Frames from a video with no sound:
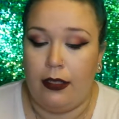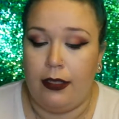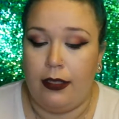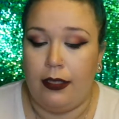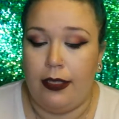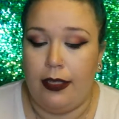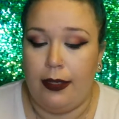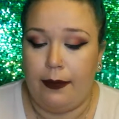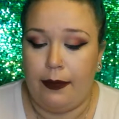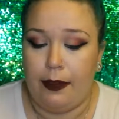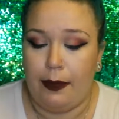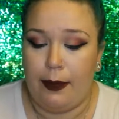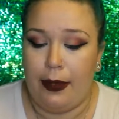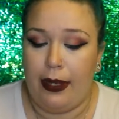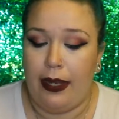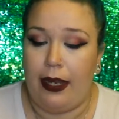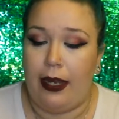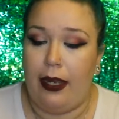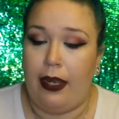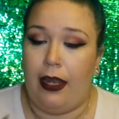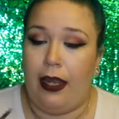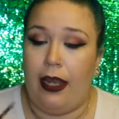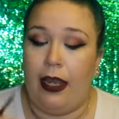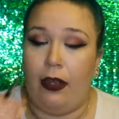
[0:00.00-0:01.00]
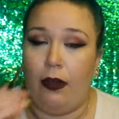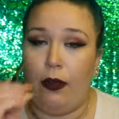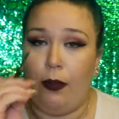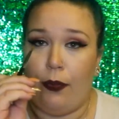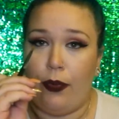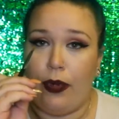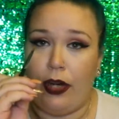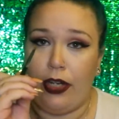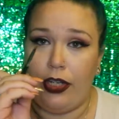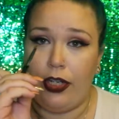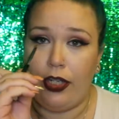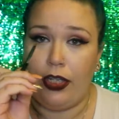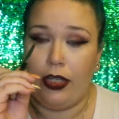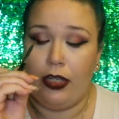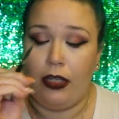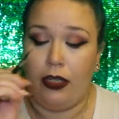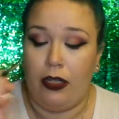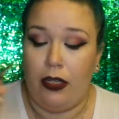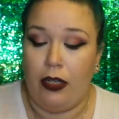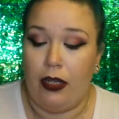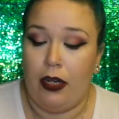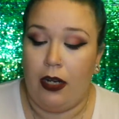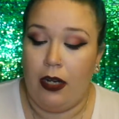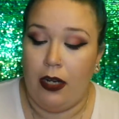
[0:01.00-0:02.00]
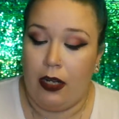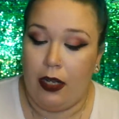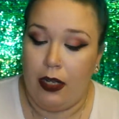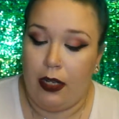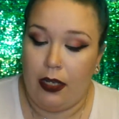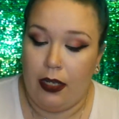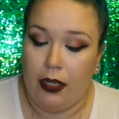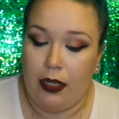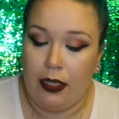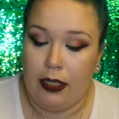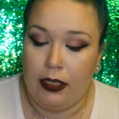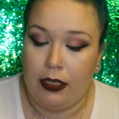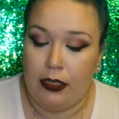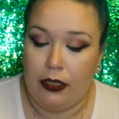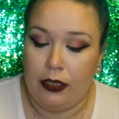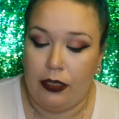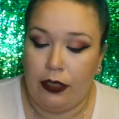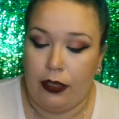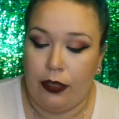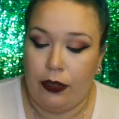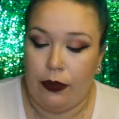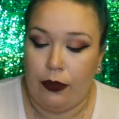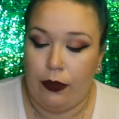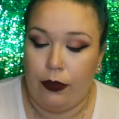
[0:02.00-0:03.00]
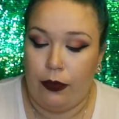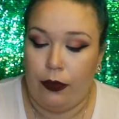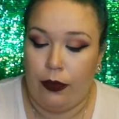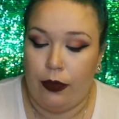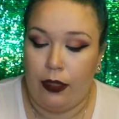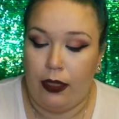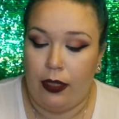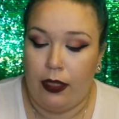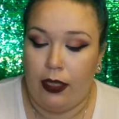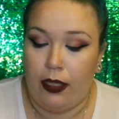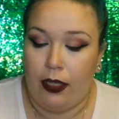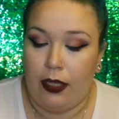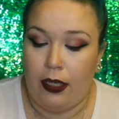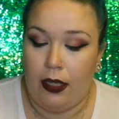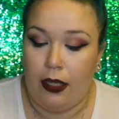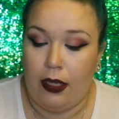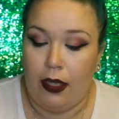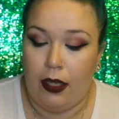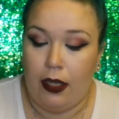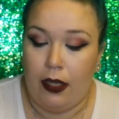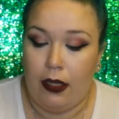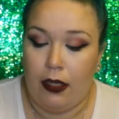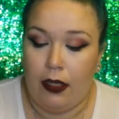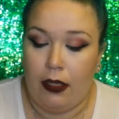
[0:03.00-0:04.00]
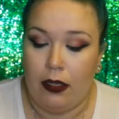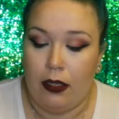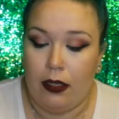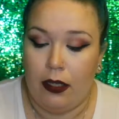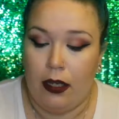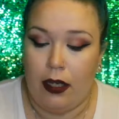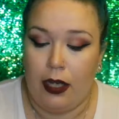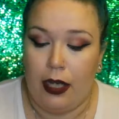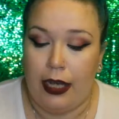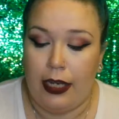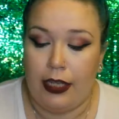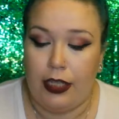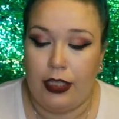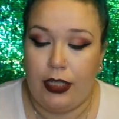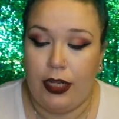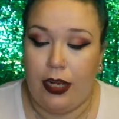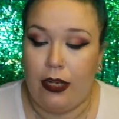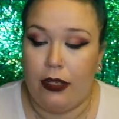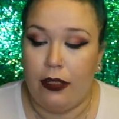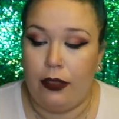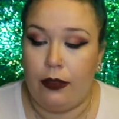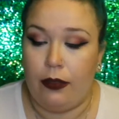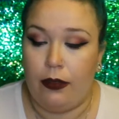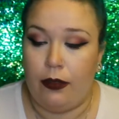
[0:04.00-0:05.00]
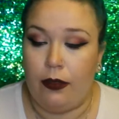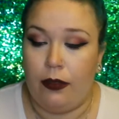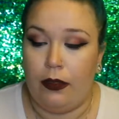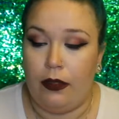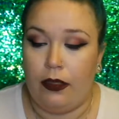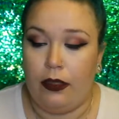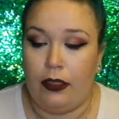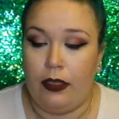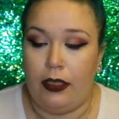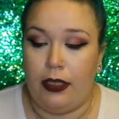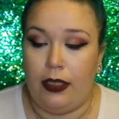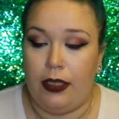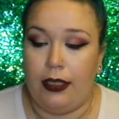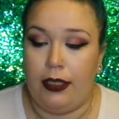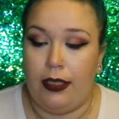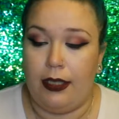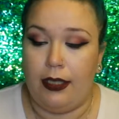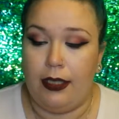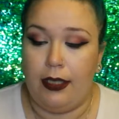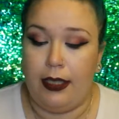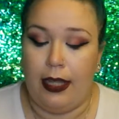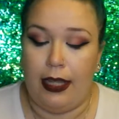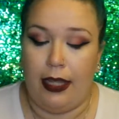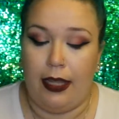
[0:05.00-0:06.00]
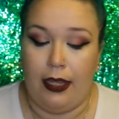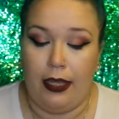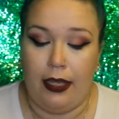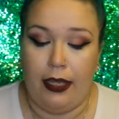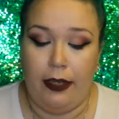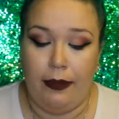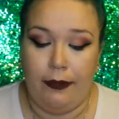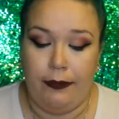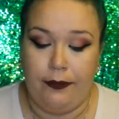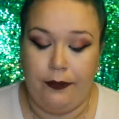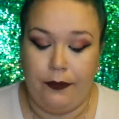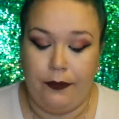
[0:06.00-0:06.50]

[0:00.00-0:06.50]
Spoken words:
dip my angle brush into the eyeshadow just slightly.